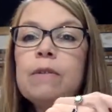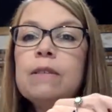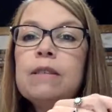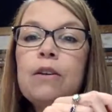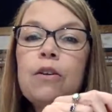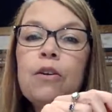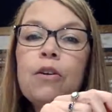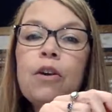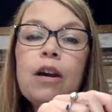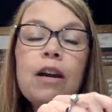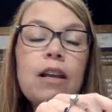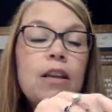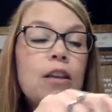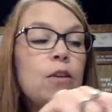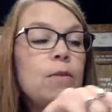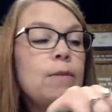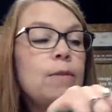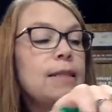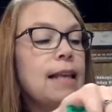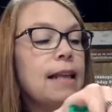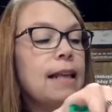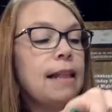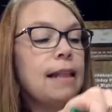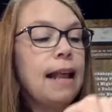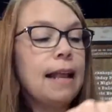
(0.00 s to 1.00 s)
So you're going to
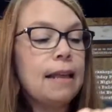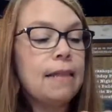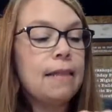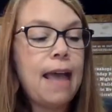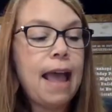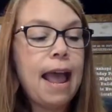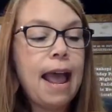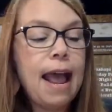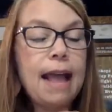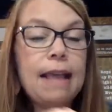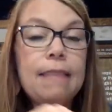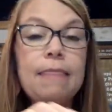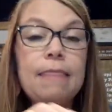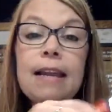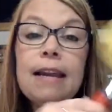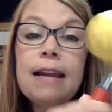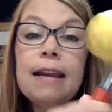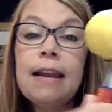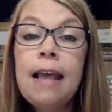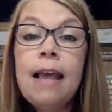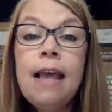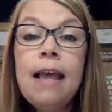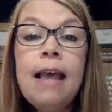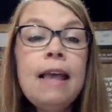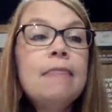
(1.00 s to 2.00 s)
use it like that, and
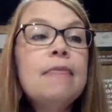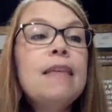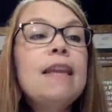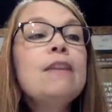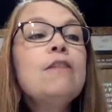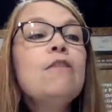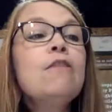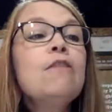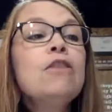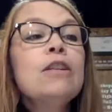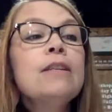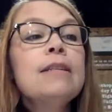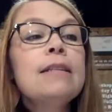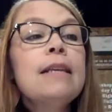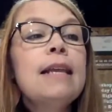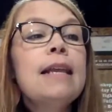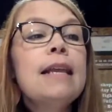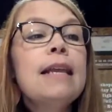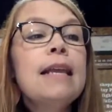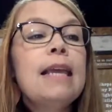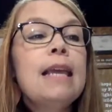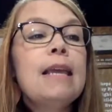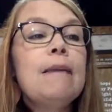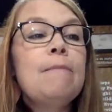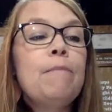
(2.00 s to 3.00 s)
then you're just
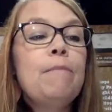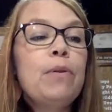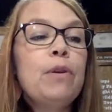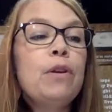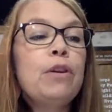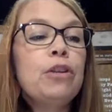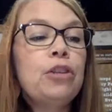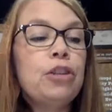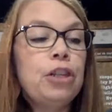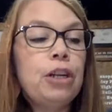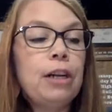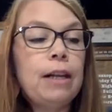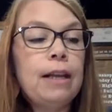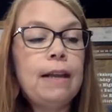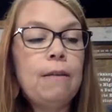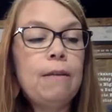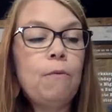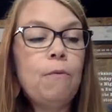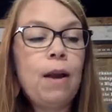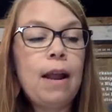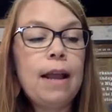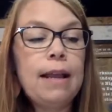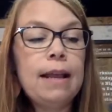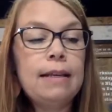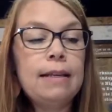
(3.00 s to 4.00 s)
going to keep pushing it
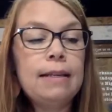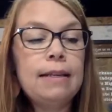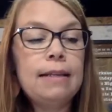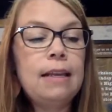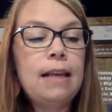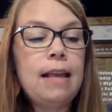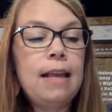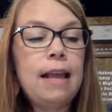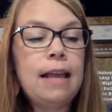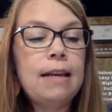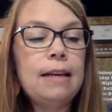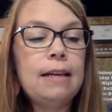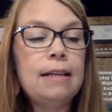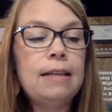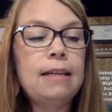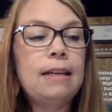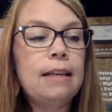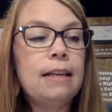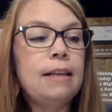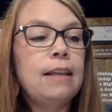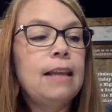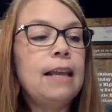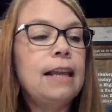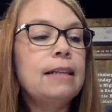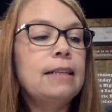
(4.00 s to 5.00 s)
right to
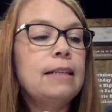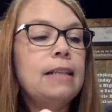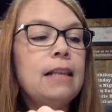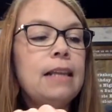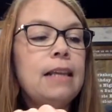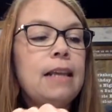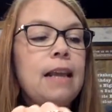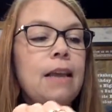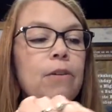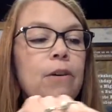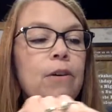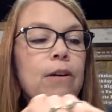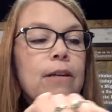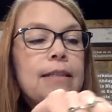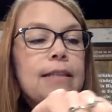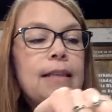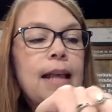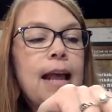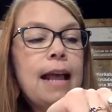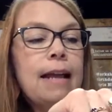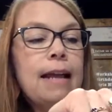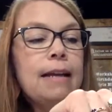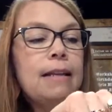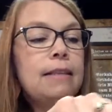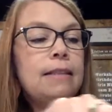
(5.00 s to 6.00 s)
get to the other side.